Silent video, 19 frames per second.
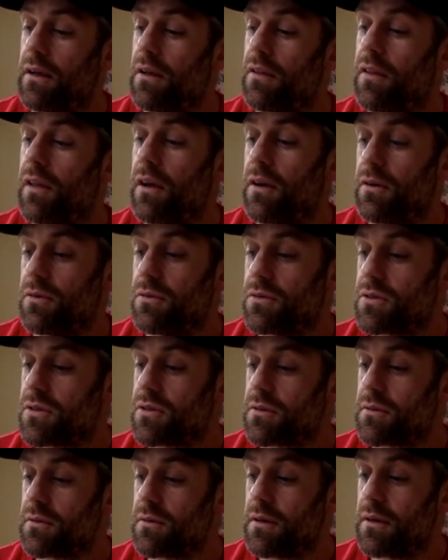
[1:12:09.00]

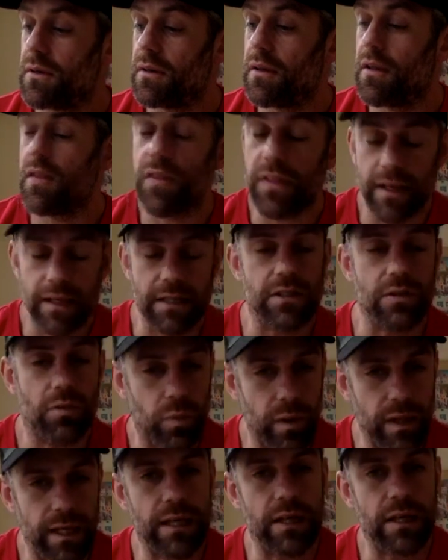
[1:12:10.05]
those things that
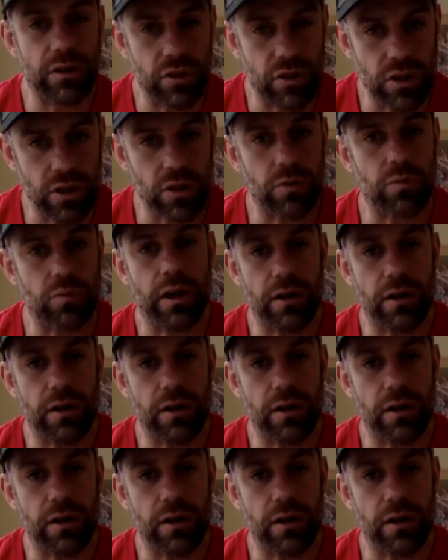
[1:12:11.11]
we can do.